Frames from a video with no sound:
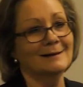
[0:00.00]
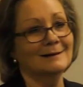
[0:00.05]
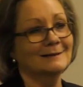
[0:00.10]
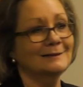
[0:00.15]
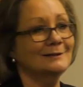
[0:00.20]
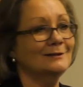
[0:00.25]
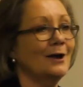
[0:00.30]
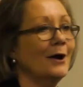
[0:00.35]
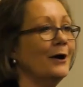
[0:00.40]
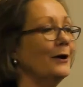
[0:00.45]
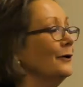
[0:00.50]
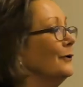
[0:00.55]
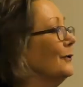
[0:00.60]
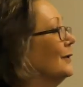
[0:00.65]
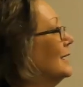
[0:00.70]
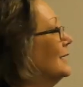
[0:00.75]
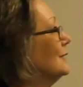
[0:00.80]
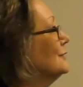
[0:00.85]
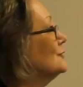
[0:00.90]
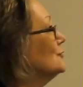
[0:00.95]
So
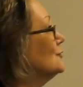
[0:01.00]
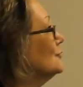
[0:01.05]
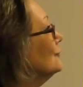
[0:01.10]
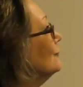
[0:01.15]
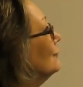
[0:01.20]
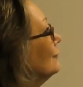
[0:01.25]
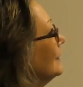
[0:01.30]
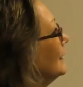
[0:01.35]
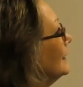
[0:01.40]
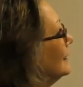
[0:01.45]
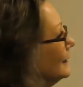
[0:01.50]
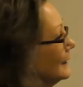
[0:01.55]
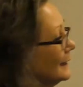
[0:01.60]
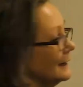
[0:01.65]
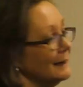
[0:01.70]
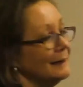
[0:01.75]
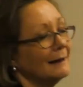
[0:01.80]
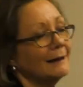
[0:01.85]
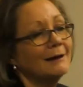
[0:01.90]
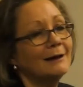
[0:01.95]
it should
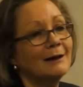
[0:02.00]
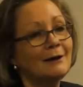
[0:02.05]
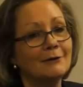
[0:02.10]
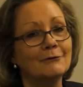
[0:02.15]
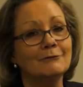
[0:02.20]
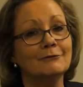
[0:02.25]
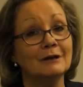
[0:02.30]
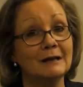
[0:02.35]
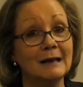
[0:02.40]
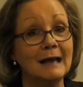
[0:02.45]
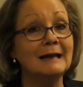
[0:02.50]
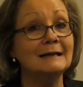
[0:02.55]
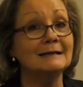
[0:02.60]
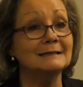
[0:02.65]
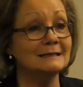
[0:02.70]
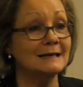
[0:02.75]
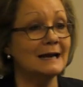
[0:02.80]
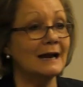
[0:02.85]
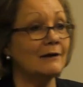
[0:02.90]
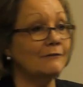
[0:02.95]
really relate
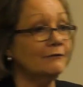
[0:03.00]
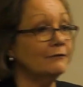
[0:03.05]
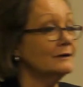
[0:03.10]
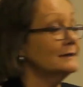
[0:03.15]
to every